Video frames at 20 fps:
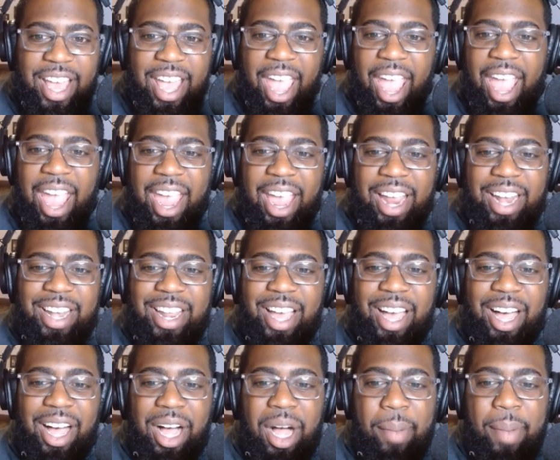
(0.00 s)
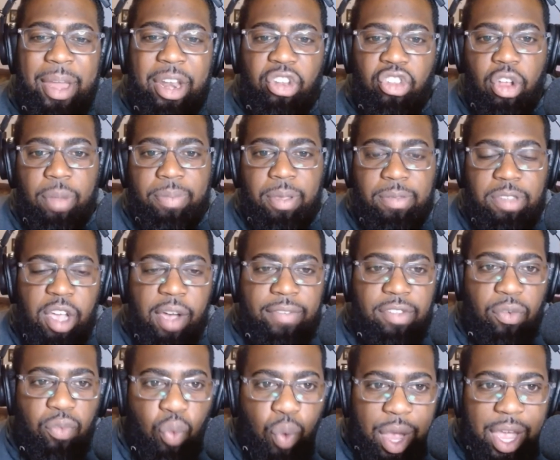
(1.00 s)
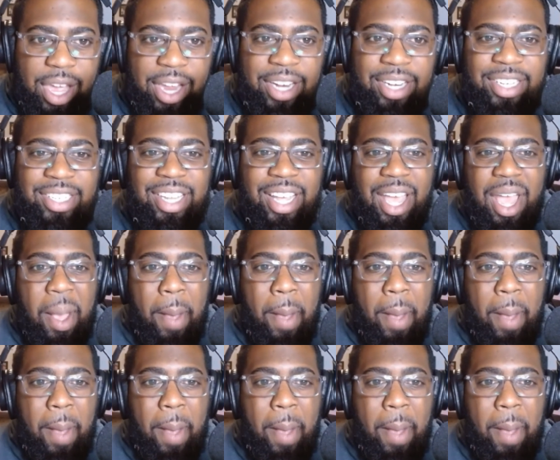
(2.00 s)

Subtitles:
and had to strip themselves of wins